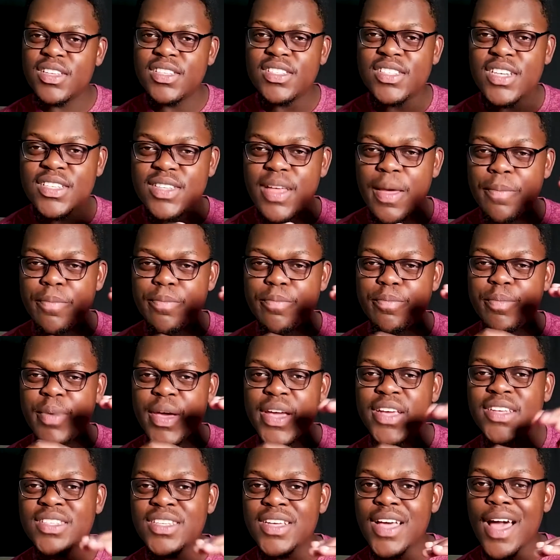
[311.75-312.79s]
just a
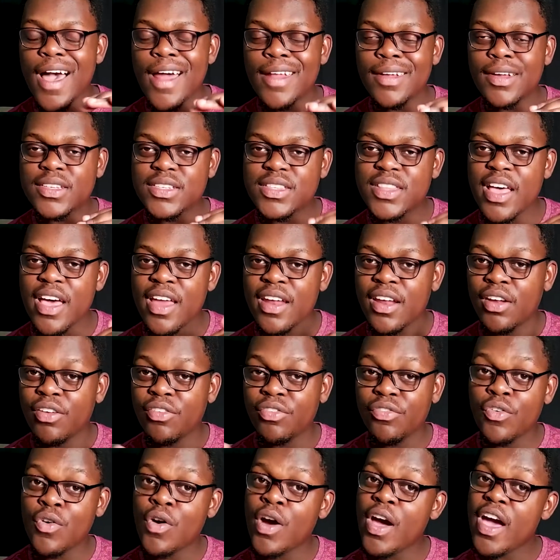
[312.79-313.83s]
basic understanding
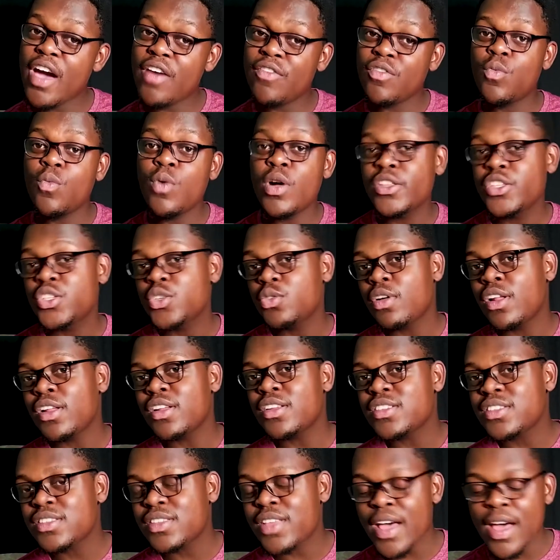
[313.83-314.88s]
for everyone to
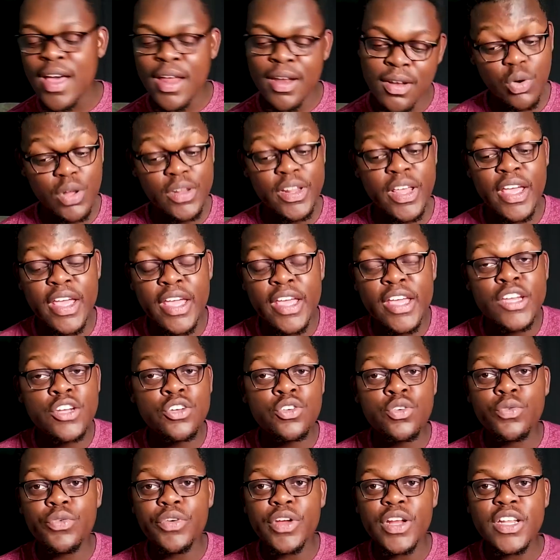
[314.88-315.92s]
understand what the
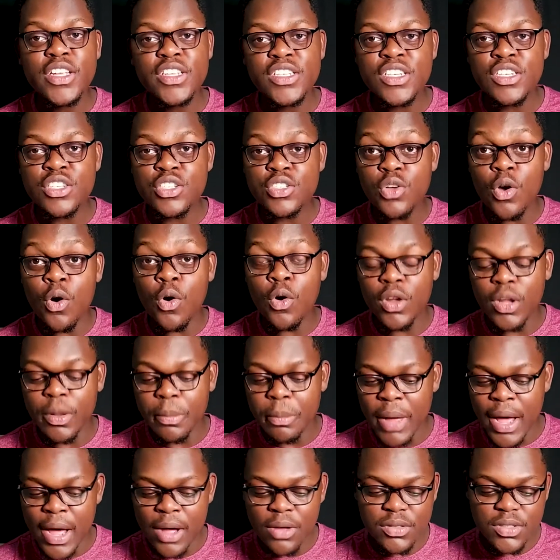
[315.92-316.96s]
Hindu religion is all
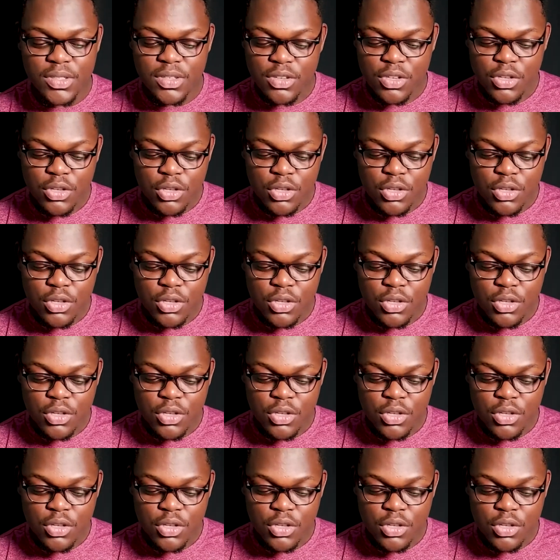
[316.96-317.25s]
about.